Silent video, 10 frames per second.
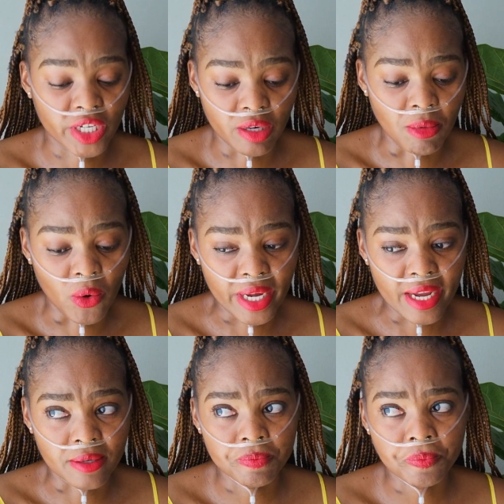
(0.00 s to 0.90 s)

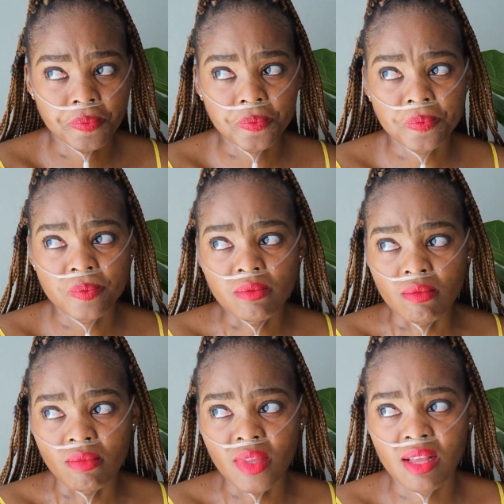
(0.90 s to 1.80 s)
pneumonia
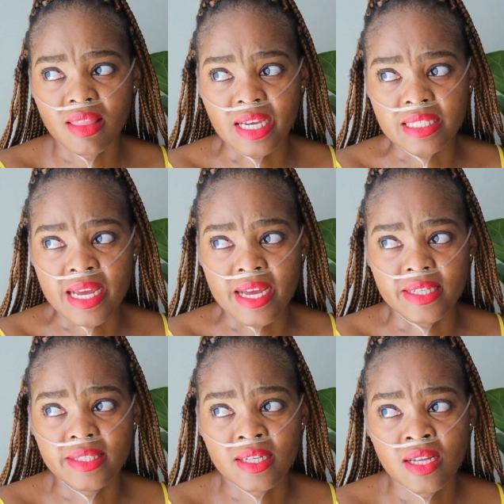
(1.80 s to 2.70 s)
that
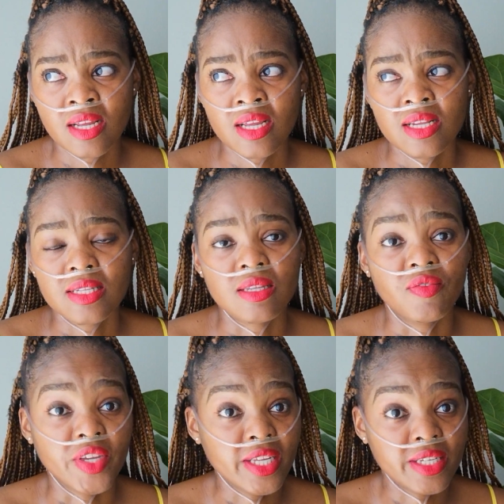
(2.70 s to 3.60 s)
had
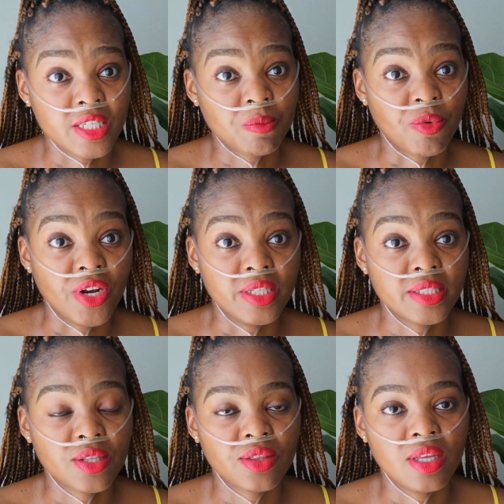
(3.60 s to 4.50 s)
severely spread
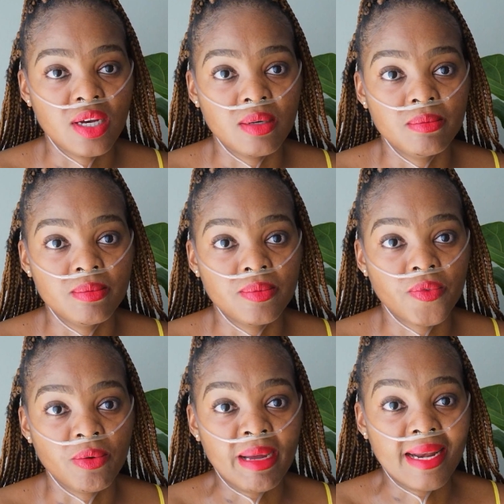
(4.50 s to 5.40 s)

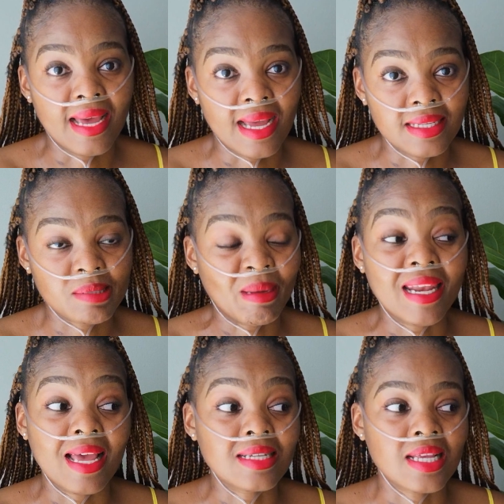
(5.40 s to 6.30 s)
through my lungs. My
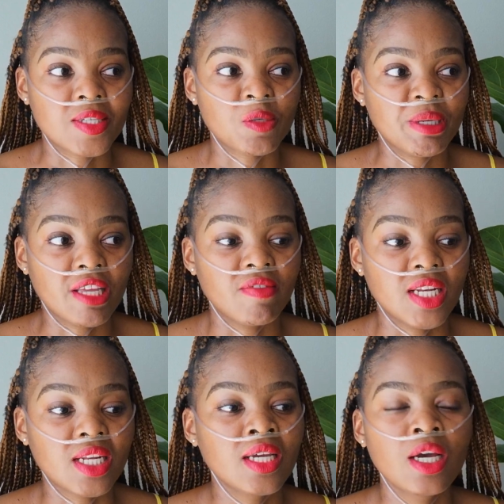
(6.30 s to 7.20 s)
lungs had to be
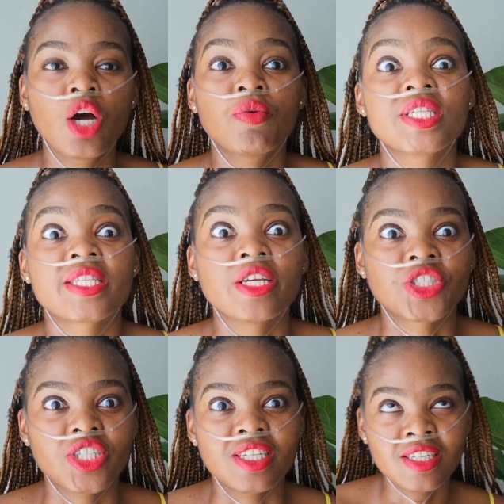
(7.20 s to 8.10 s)
given a
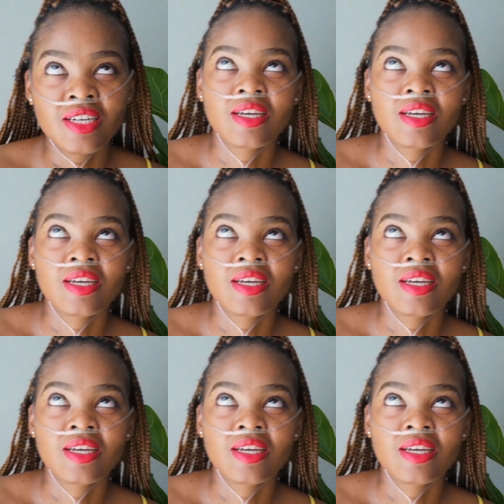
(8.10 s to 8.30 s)
recession